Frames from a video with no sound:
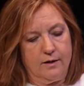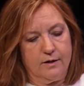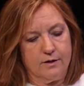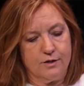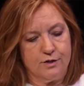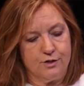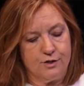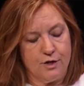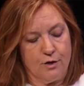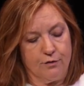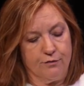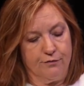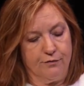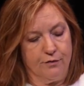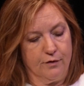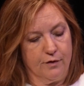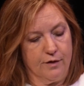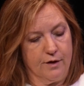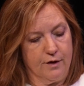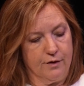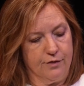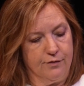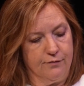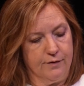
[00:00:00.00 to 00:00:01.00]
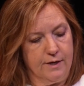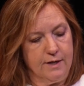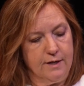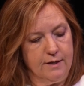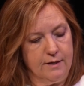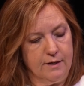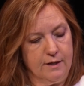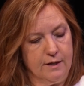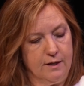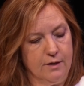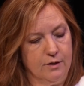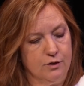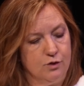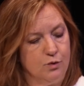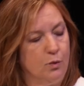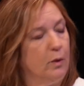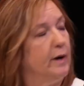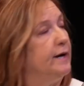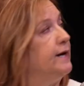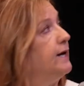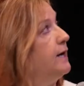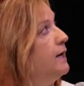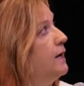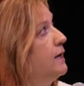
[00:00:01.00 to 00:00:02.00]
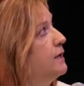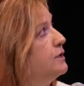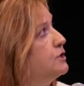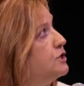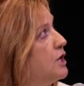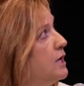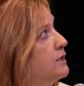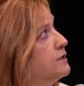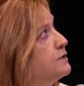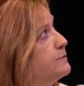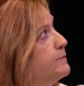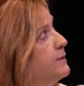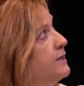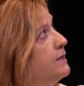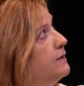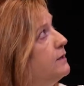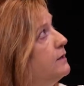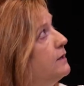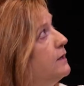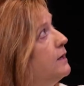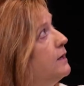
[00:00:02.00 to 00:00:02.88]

So for the 320 adjustment,